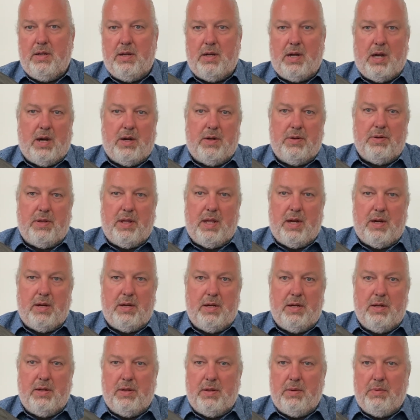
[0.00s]
out there
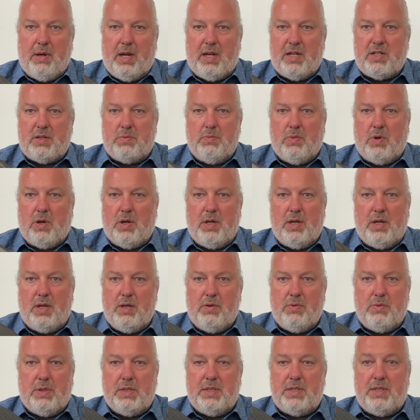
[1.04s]
in the next morning and
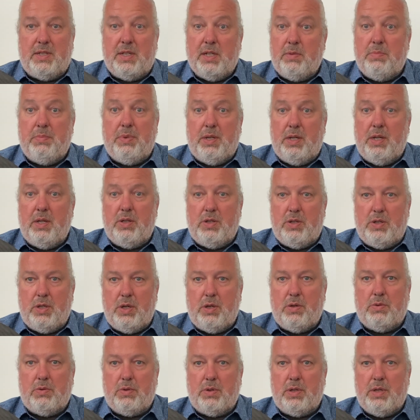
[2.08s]
it will still be in
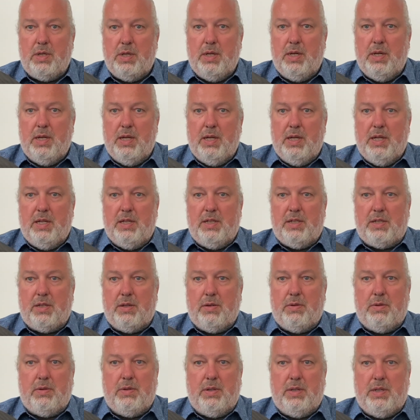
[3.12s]
tune.
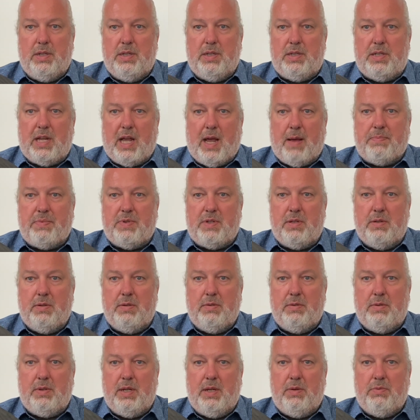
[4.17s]
So it's
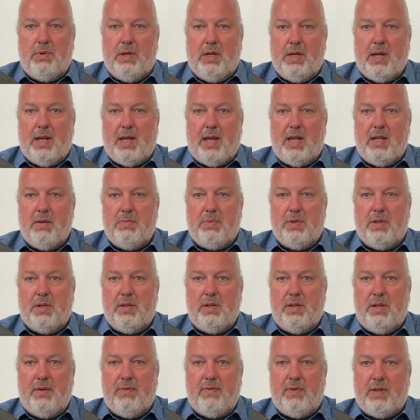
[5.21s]
absolutely
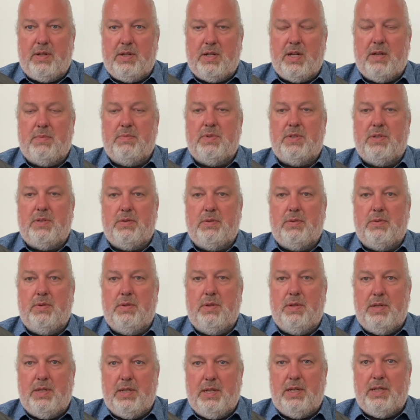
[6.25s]
reliable if it comes to
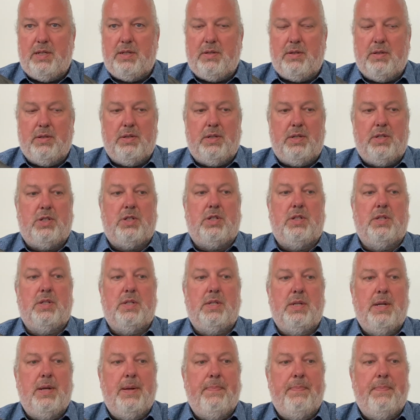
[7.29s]
these conditions.